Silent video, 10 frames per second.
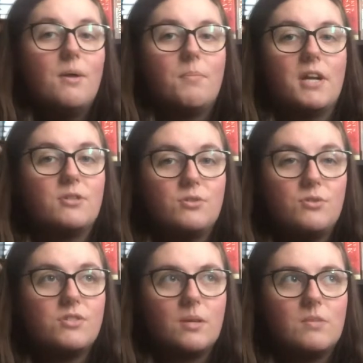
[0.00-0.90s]
but I do
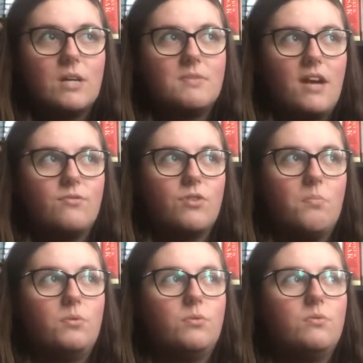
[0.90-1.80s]
sometimes have
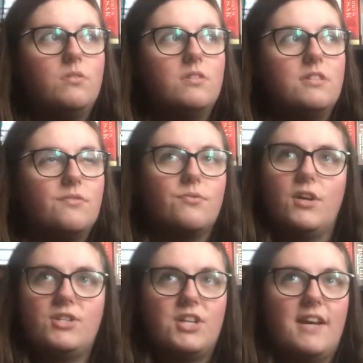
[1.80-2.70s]
trouble
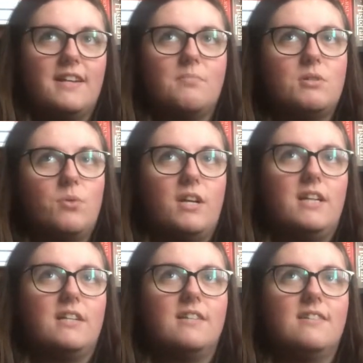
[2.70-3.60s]
differentiating
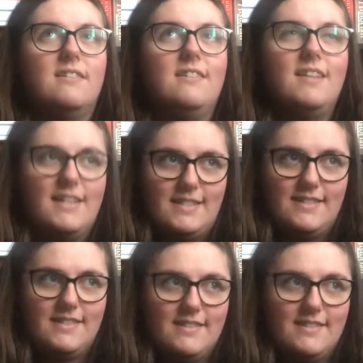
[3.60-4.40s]
between letters.